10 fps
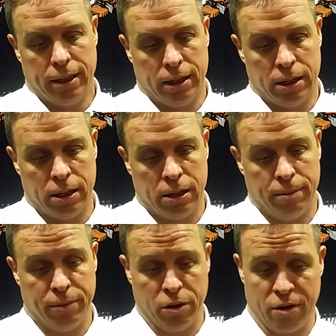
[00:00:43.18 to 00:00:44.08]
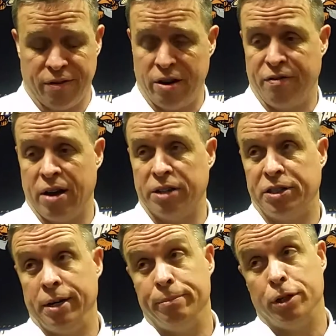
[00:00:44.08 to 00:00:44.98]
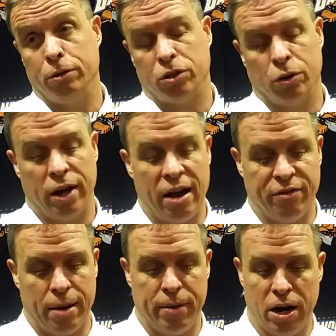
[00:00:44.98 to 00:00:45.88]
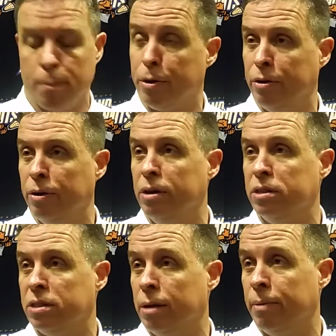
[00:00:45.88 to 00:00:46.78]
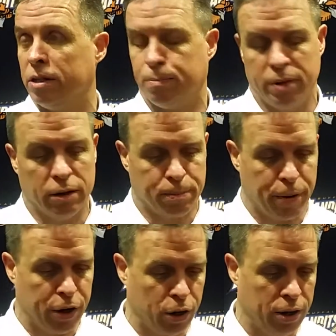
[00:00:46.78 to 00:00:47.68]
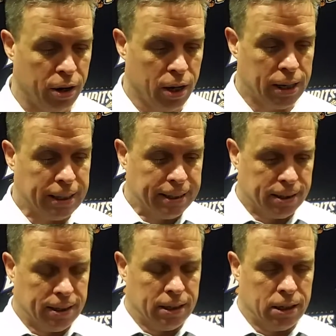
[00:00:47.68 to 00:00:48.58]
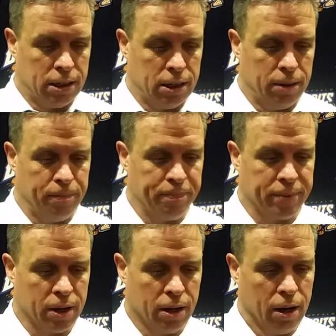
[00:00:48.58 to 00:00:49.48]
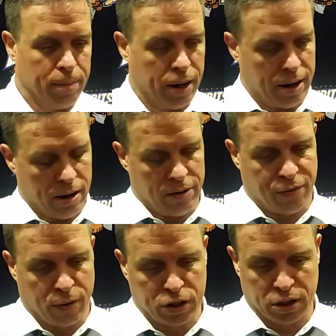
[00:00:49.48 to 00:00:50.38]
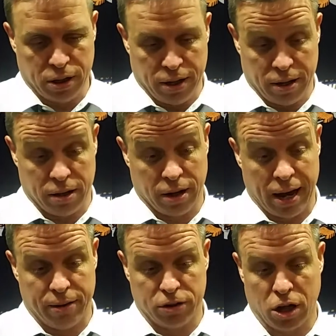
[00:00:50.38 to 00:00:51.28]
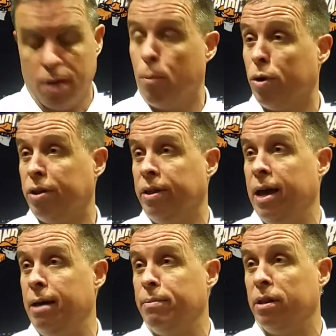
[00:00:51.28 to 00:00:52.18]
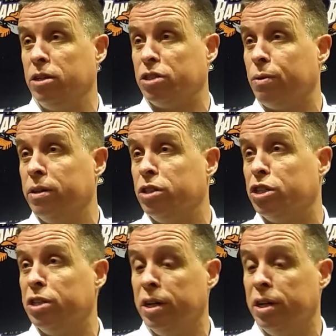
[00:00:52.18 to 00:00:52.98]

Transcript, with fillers: Um, they're a very fast team too, so to have that many opportunities, then that's that's pretty good. Um, but unfortunately, the, the, game there's a lot more to the game than just transition.